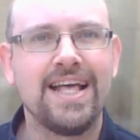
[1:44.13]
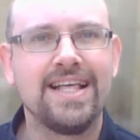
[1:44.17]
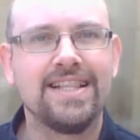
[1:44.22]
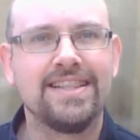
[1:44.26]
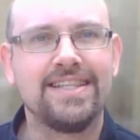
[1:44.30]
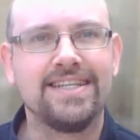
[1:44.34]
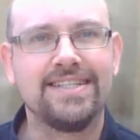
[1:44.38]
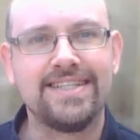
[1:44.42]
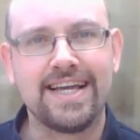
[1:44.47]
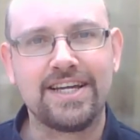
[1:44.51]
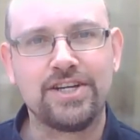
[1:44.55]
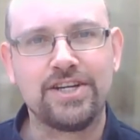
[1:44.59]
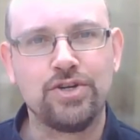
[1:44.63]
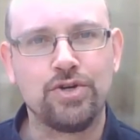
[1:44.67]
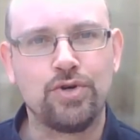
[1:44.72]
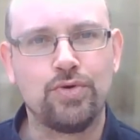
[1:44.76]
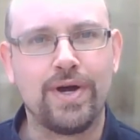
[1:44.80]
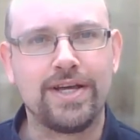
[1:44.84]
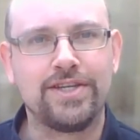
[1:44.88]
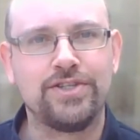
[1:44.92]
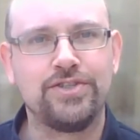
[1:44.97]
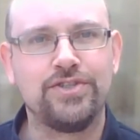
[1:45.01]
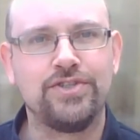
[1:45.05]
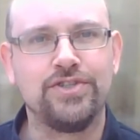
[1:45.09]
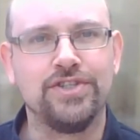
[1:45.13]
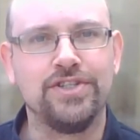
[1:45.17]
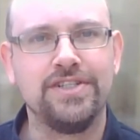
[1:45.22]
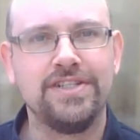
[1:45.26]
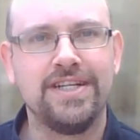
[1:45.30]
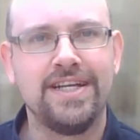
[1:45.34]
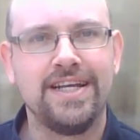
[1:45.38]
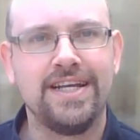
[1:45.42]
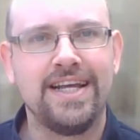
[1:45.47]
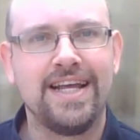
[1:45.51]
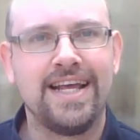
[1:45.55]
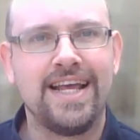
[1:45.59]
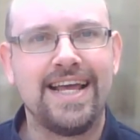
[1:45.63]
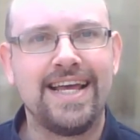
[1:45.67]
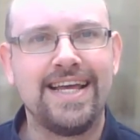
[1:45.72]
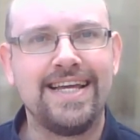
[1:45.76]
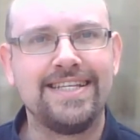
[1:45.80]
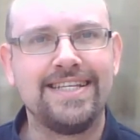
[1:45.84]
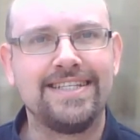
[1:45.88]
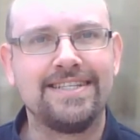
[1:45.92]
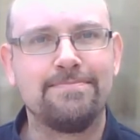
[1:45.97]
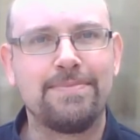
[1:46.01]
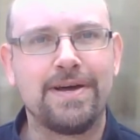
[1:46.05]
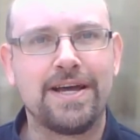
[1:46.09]
The second question
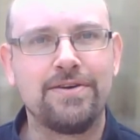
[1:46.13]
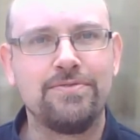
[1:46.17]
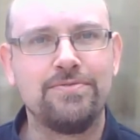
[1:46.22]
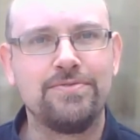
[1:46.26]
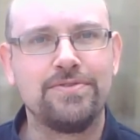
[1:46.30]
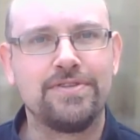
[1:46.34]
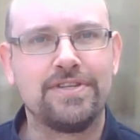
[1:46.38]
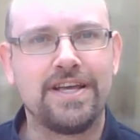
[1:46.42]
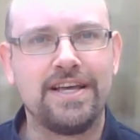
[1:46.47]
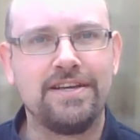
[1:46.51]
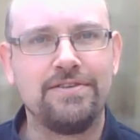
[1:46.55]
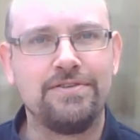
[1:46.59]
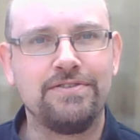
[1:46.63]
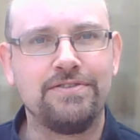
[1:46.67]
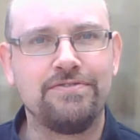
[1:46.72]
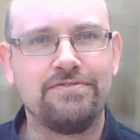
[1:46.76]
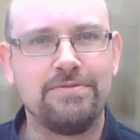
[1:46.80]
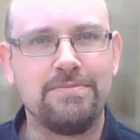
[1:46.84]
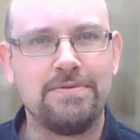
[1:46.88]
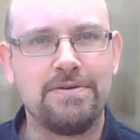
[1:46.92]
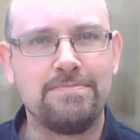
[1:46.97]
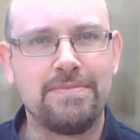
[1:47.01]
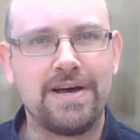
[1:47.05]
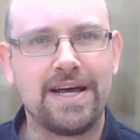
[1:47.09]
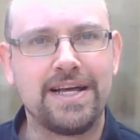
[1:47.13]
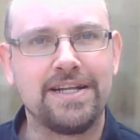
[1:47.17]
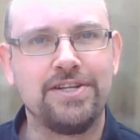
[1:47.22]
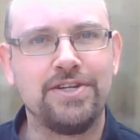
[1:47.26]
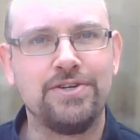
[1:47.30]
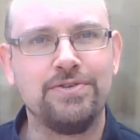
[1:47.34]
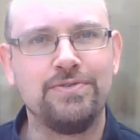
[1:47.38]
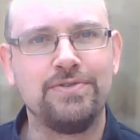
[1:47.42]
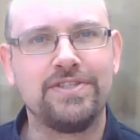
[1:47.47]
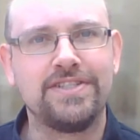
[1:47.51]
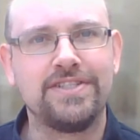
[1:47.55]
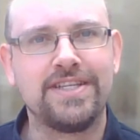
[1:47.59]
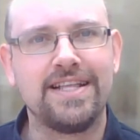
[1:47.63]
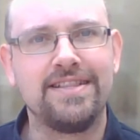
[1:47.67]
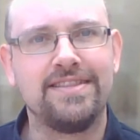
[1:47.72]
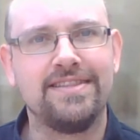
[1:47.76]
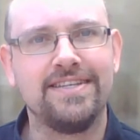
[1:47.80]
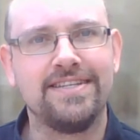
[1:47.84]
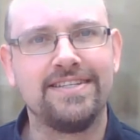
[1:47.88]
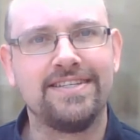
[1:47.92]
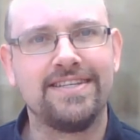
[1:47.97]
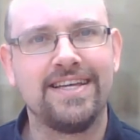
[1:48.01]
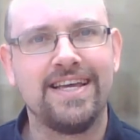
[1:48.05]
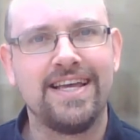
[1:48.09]
is from a man who said
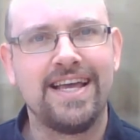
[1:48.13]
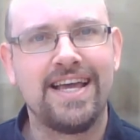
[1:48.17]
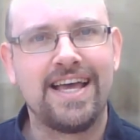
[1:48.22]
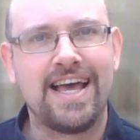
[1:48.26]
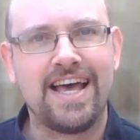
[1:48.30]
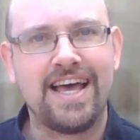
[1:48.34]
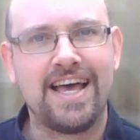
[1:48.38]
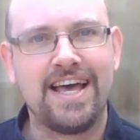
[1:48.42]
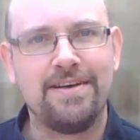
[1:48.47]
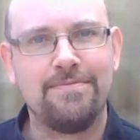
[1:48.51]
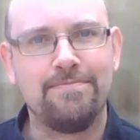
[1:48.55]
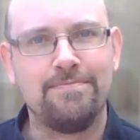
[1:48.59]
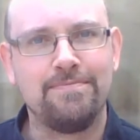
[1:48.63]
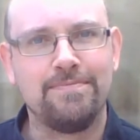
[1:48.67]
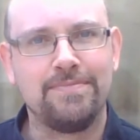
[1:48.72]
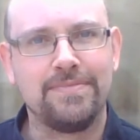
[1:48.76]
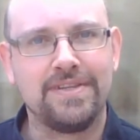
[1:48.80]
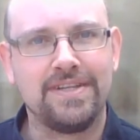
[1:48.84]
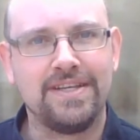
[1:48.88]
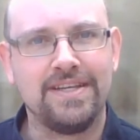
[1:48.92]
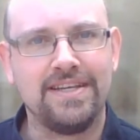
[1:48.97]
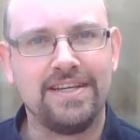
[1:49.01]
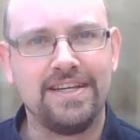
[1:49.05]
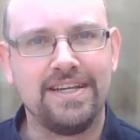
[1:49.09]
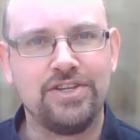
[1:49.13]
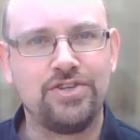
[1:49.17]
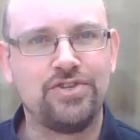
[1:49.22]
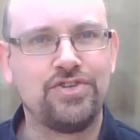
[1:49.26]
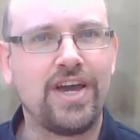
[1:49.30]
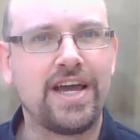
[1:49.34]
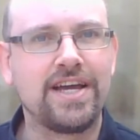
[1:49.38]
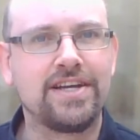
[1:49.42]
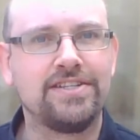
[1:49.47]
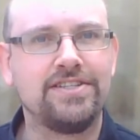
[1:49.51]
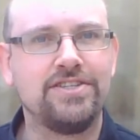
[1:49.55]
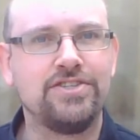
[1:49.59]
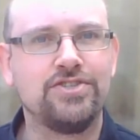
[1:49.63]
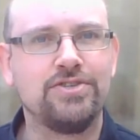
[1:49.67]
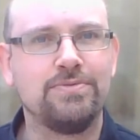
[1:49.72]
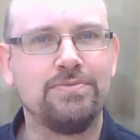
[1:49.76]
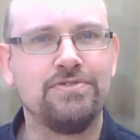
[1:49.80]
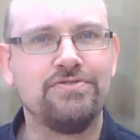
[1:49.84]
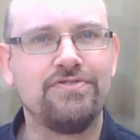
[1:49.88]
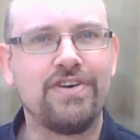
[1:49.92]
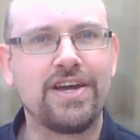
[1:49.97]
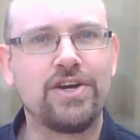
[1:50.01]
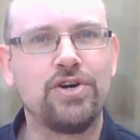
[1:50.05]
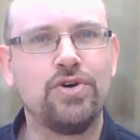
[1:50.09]
that he checked in some of
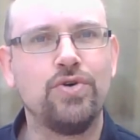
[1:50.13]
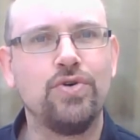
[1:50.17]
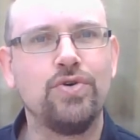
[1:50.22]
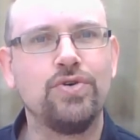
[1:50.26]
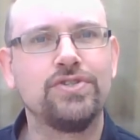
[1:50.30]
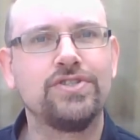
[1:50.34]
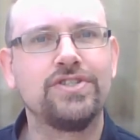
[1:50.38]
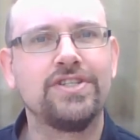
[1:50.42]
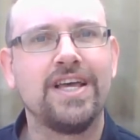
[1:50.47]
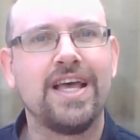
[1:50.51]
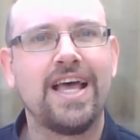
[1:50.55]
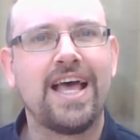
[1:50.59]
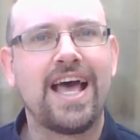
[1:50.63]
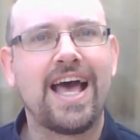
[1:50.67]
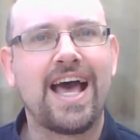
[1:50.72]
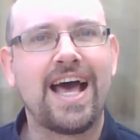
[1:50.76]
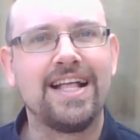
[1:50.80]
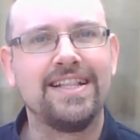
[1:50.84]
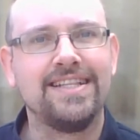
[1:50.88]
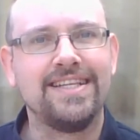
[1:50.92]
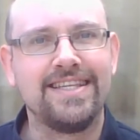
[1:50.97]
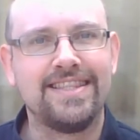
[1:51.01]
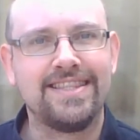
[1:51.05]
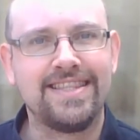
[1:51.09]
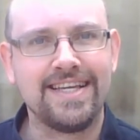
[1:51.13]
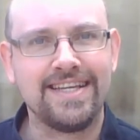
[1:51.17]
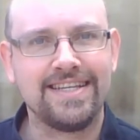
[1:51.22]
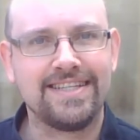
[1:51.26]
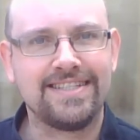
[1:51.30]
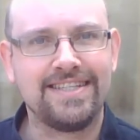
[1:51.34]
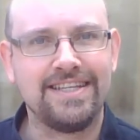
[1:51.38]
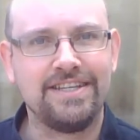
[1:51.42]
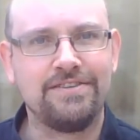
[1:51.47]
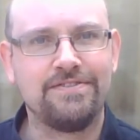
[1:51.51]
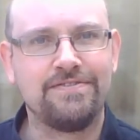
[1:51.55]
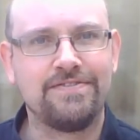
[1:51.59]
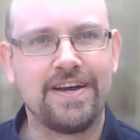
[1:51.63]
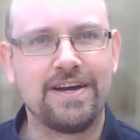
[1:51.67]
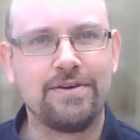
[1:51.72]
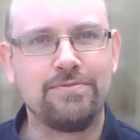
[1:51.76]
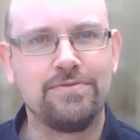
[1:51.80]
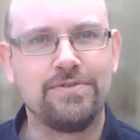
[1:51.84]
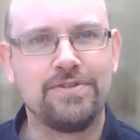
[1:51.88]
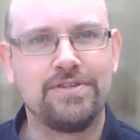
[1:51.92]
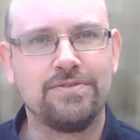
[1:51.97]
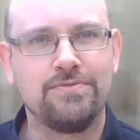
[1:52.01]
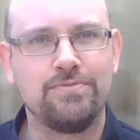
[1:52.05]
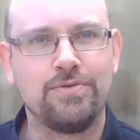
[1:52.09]
the records and he thinks he's
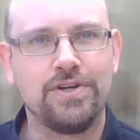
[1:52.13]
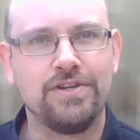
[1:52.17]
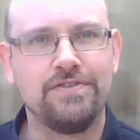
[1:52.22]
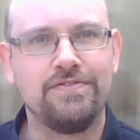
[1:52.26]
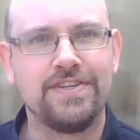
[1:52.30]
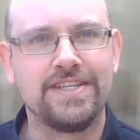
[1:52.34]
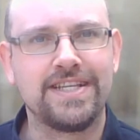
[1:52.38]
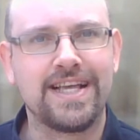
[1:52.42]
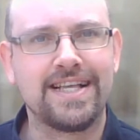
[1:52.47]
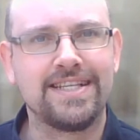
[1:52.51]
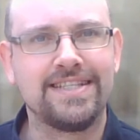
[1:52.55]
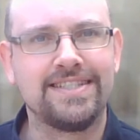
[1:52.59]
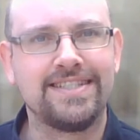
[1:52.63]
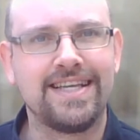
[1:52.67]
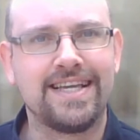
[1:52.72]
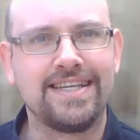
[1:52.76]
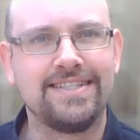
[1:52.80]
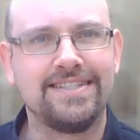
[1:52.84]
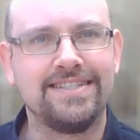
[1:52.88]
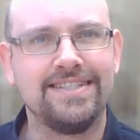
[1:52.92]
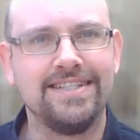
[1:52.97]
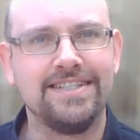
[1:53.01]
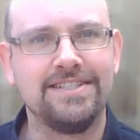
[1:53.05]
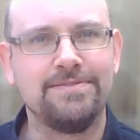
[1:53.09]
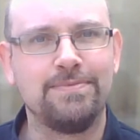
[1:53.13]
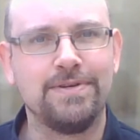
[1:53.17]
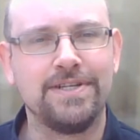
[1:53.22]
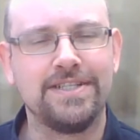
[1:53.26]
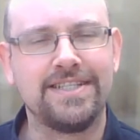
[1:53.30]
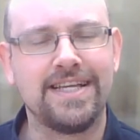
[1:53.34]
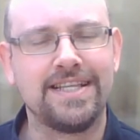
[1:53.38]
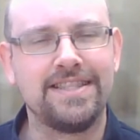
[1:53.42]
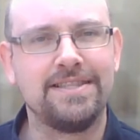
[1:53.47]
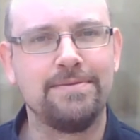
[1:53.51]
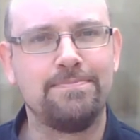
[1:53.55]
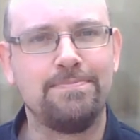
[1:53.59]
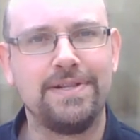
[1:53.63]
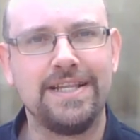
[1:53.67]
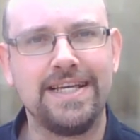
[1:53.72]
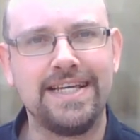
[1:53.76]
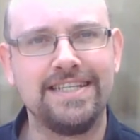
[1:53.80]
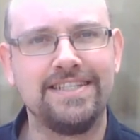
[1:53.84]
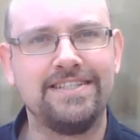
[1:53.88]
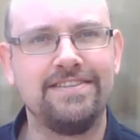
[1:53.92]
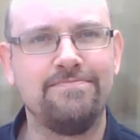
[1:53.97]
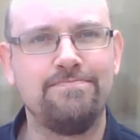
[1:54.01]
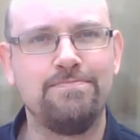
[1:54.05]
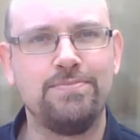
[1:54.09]
found one of his ancestors, but he said the
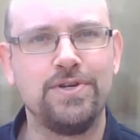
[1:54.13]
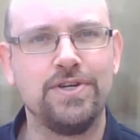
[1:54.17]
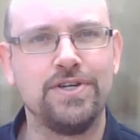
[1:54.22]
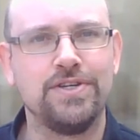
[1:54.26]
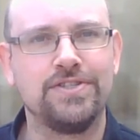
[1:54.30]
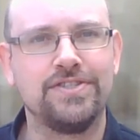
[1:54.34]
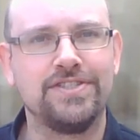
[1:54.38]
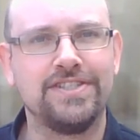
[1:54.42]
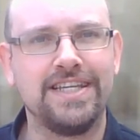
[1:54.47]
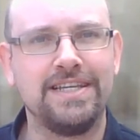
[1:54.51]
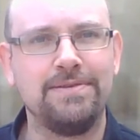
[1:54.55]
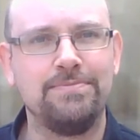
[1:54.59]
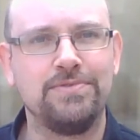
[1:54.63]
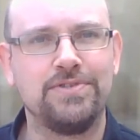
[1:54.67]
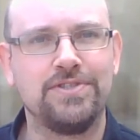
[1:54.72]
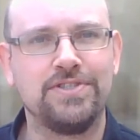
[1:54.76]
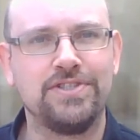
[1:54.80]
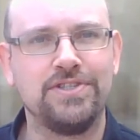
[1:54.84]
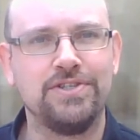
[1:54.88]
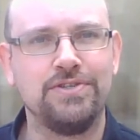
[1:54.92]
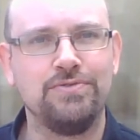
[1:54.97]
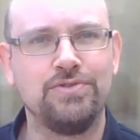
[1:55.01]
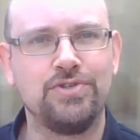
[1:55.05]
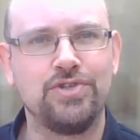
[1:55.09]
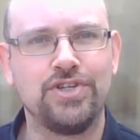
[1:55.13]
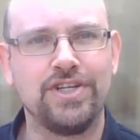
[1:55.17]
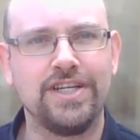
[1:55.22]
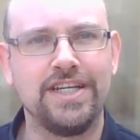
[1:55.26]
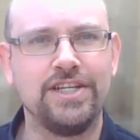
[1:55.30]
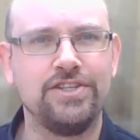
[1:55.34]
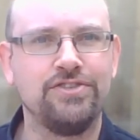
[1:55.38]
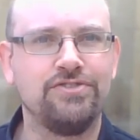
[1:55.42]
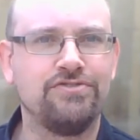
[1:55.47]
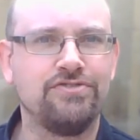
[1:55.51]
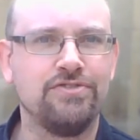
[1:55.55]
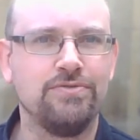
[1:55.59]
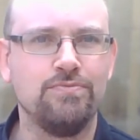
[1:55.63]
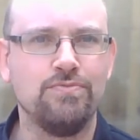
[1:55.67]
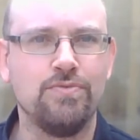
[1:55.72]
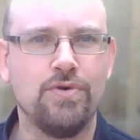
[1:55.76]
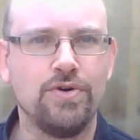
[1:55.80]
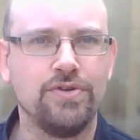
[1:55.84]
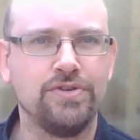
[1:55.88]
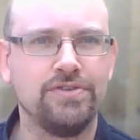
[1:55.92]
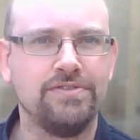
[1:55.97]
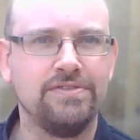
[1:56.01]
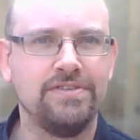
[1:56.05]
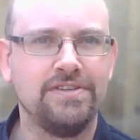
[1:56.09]
place of birth seems to change from
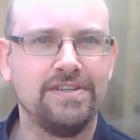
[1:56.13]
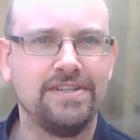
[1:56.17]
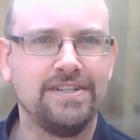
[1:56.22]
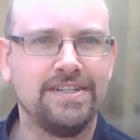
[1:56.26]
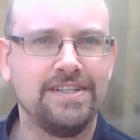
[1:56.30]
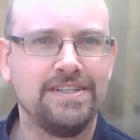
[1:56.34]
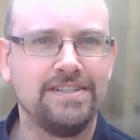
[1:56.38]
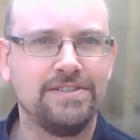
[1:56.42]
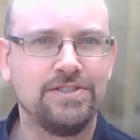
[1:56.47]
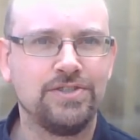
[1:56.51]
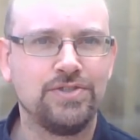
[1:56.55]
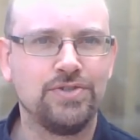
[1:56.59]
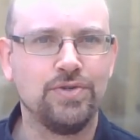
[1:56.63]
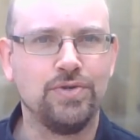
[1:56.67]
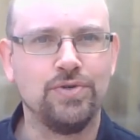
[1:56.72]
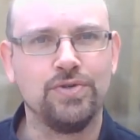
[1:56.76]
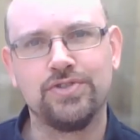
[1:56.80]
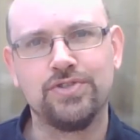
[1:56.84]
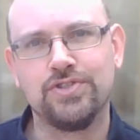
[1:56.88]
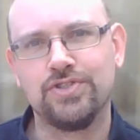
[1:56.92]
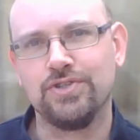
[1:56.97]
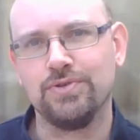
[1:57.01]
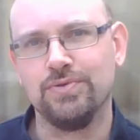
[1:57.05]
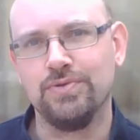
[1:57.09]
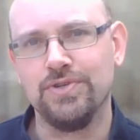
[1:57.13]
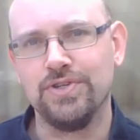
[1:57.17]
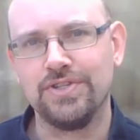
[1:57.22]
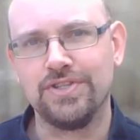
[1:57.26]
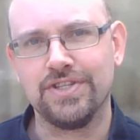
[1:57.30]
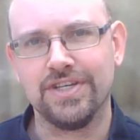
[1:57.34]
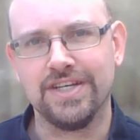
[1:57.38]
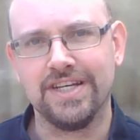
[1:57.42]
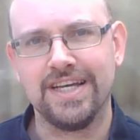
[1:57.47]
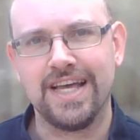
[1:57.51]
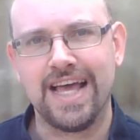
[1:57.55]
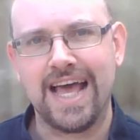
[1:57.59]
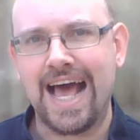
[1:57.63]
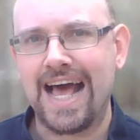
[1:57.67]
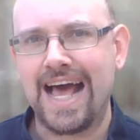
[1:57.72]
one source to another.